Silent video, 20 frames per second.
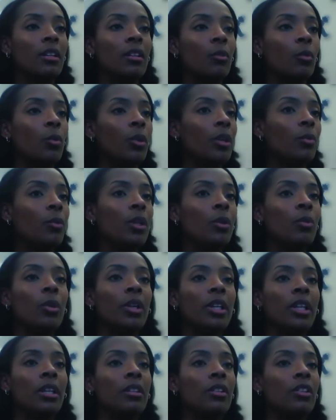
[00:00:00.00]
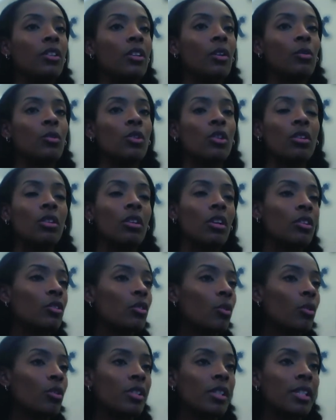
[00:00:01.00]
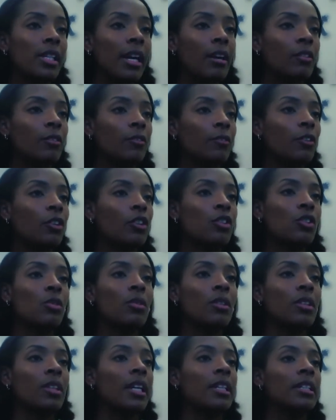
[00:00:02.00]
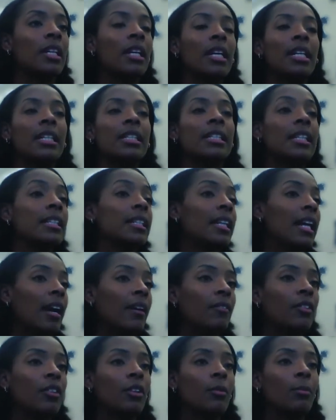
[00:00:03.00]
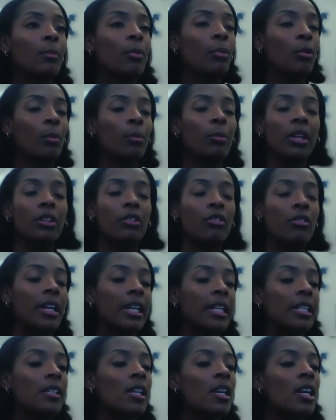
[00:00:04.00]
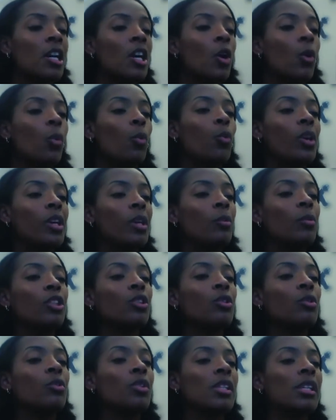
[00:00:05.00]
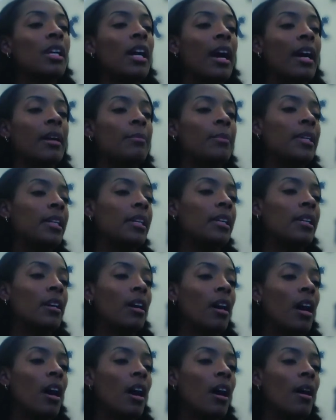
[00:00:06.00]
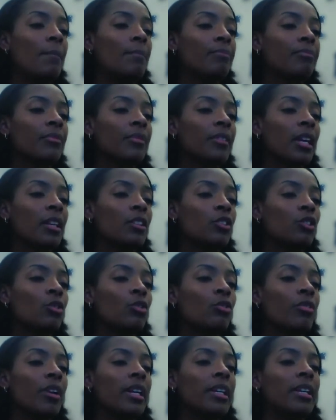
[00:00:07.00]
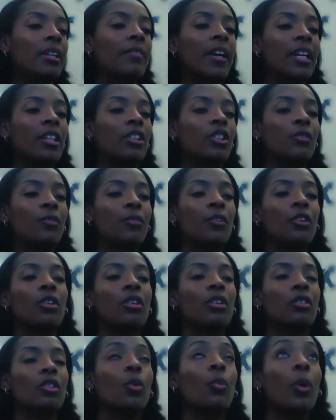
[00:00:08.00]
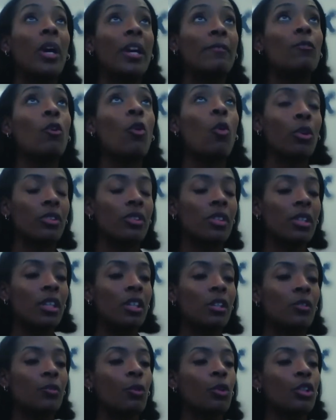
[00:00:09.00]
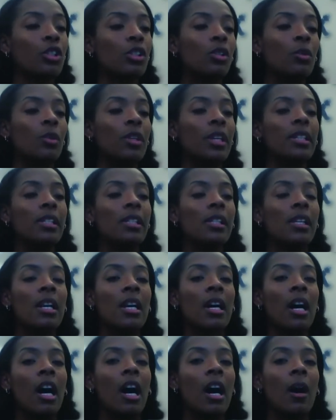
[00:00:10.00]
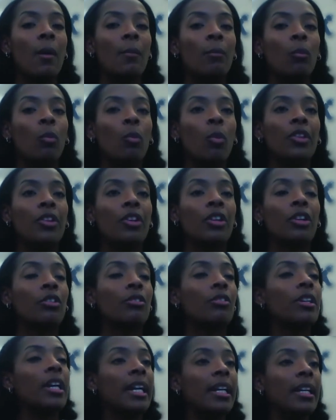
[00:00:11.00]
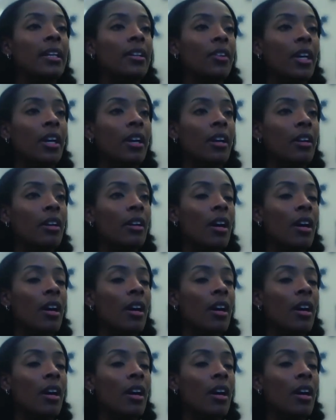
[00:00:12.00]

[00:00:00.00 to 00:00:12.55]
We wouldn't, turn our doors down for a student that didn't have the appropriate grades. We would use the IB to grant an advantage to waive courses for students when they're creating their